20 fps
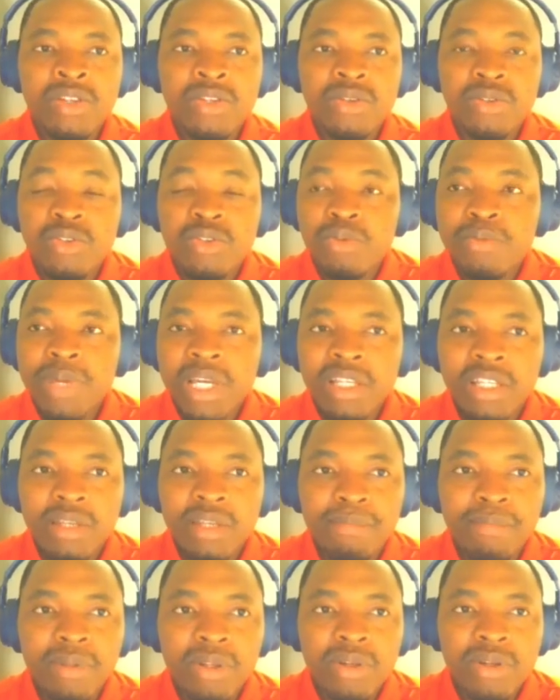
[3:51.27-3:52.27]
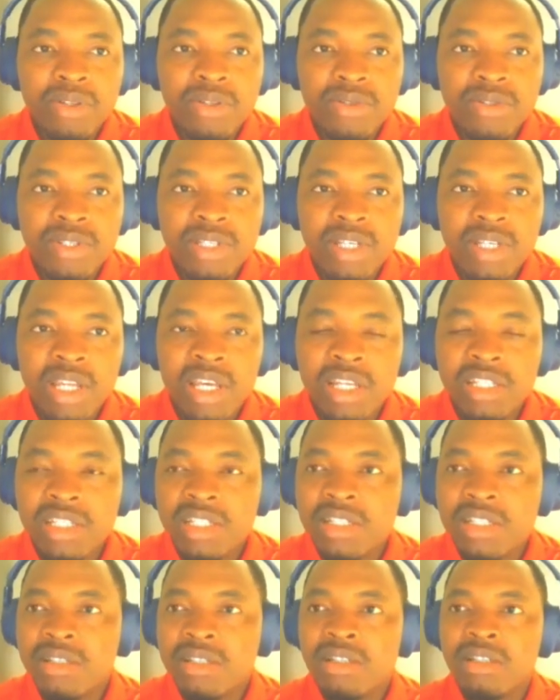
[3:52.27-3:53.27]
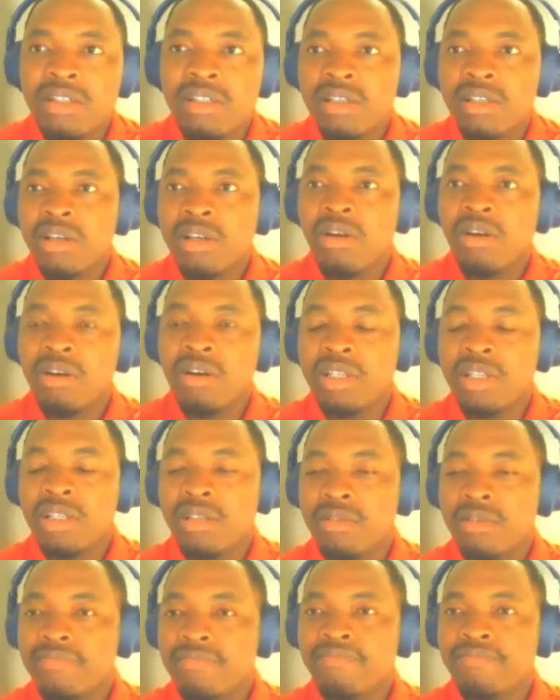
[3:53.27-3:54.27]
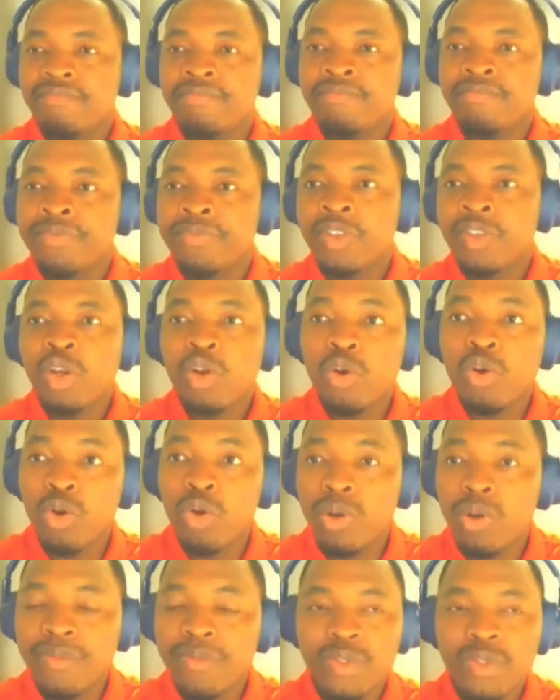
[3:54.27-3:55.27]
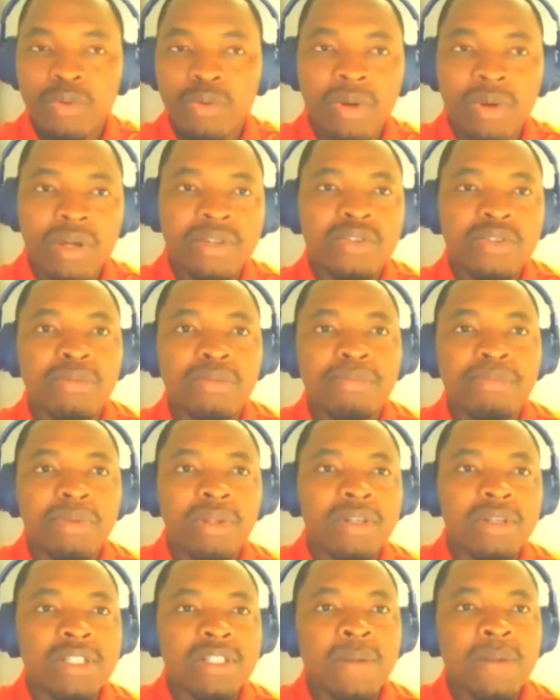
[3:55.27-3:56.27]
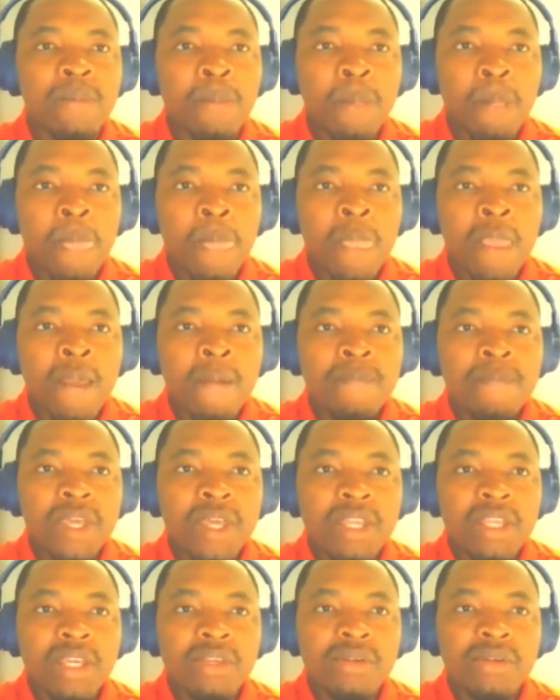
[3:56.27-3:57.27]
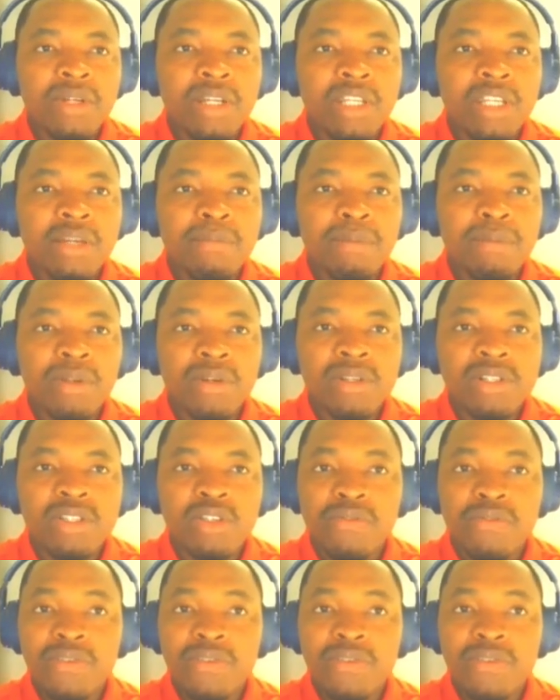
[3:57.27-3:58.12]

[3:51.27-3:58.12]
So to make the plot, you select all the columns you want to plot, and then you click plot.